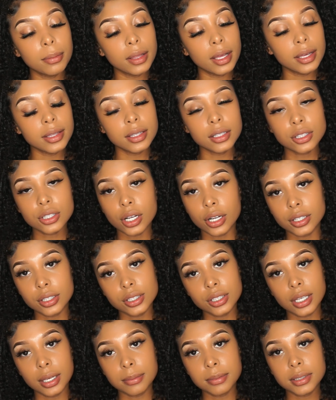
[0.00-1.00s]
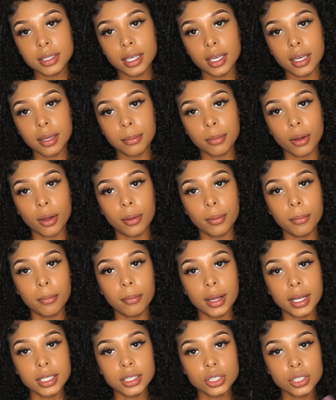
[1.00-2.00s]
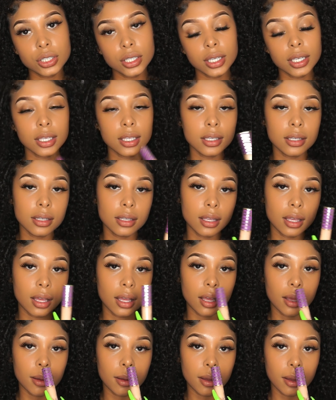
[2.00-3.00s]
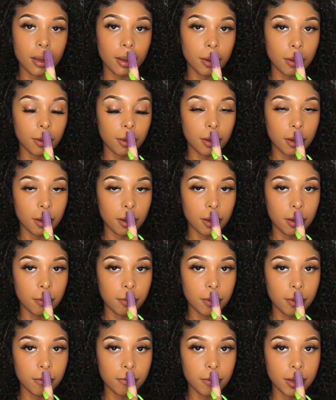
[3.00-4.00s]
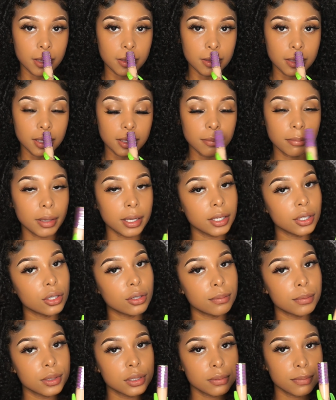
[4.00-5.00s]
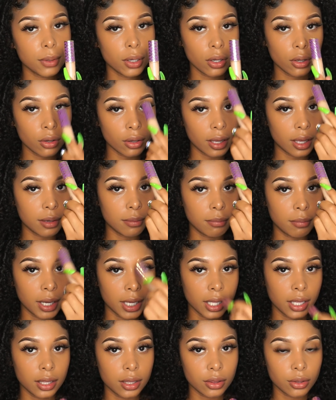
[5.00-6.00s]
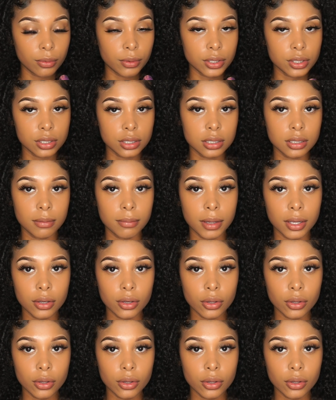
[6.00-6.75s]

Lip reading: apply the Tarte Shape Tape on my chin, above my lip, my cupid's bow, and the ridges of my